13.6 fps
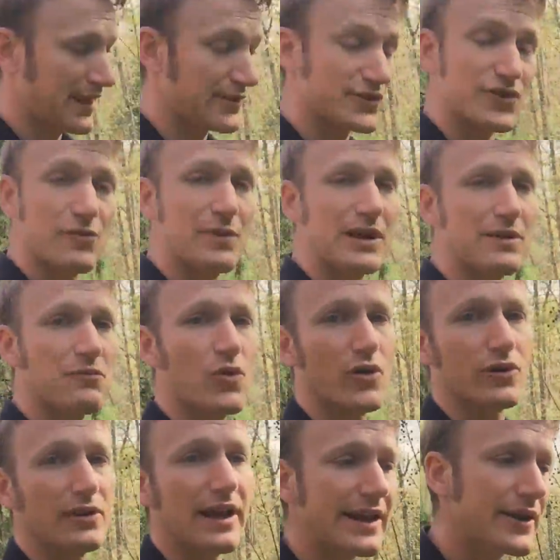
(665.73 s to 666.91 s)
so many more
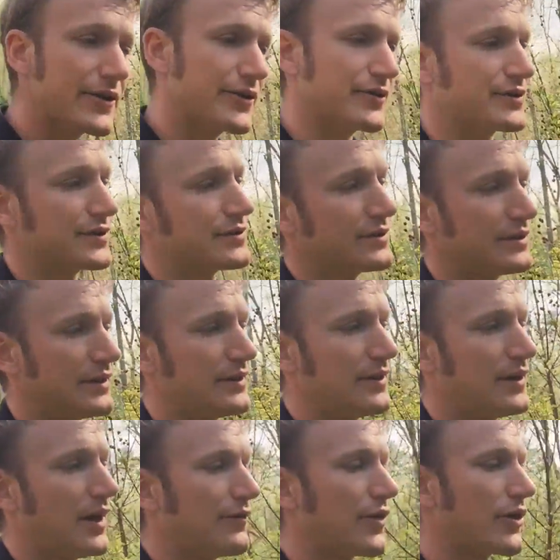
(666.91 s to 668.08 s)
layers
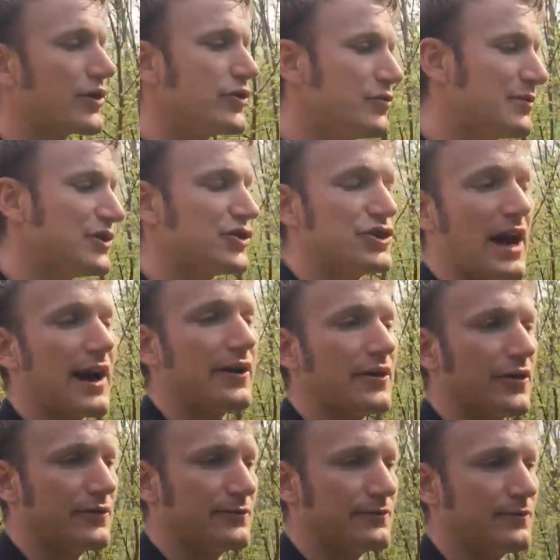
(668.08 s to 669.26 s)
of our human
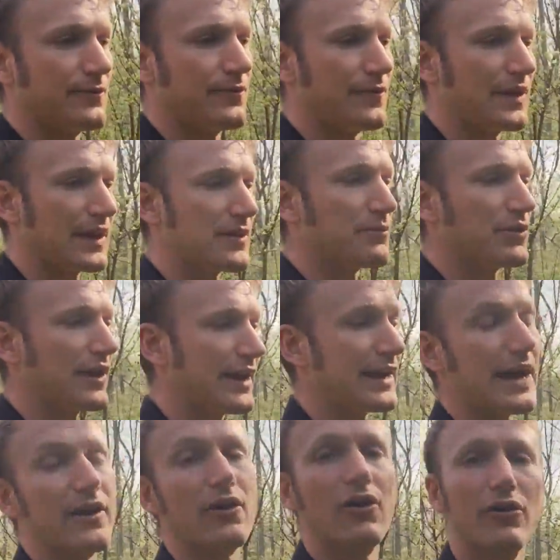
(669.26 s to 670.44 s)
shadow that get played
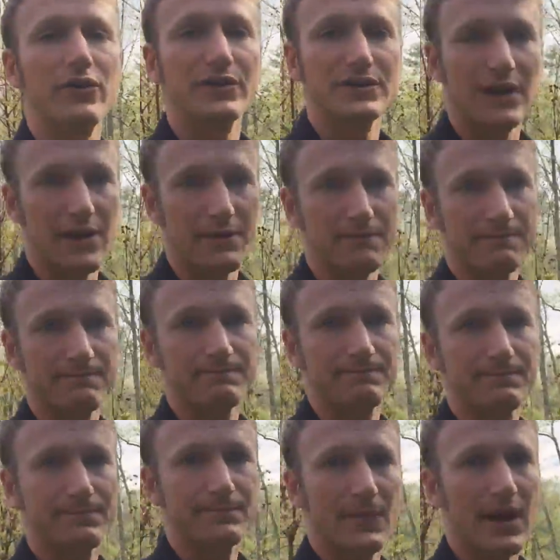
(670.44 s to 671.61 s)
out all the time
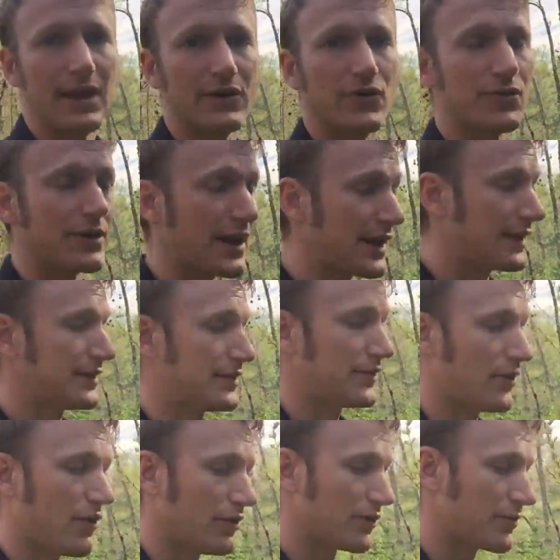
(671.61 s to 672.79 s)
and created
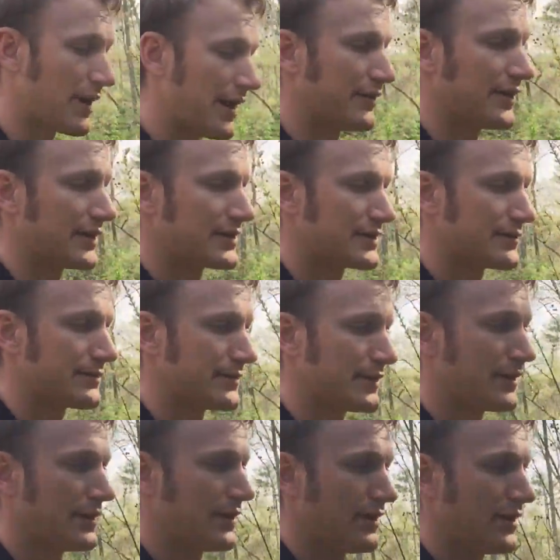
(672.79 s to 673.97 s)
all around us.
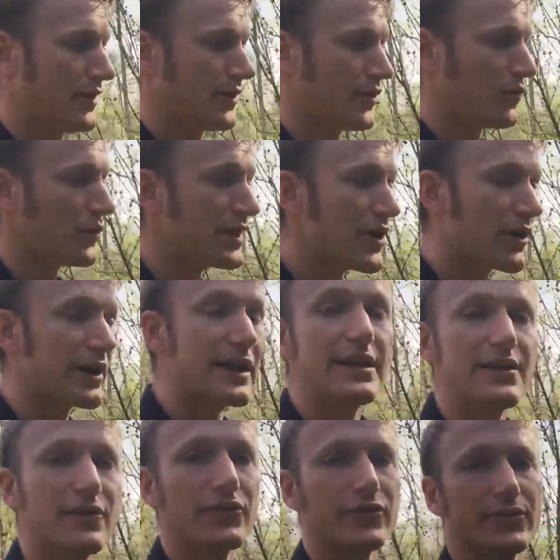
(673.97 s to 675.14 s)
We are
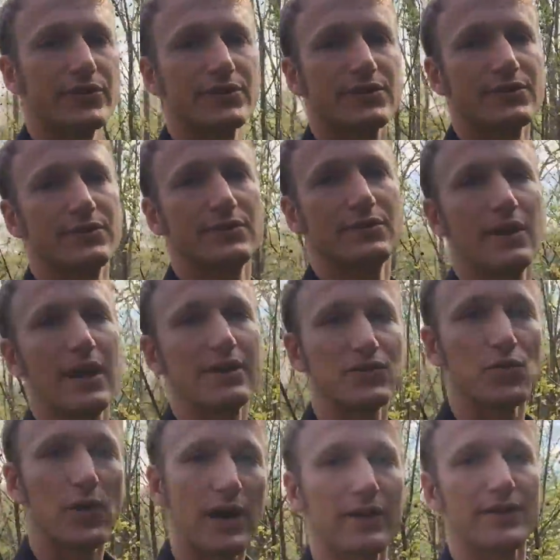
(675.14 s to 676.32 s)
healers as
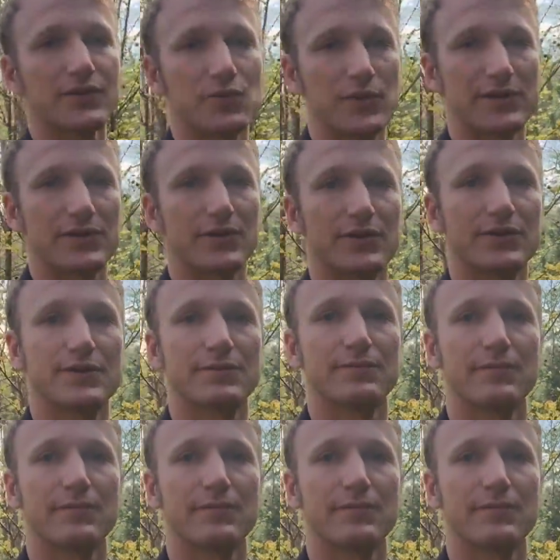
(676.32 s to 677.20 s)
well as wizards.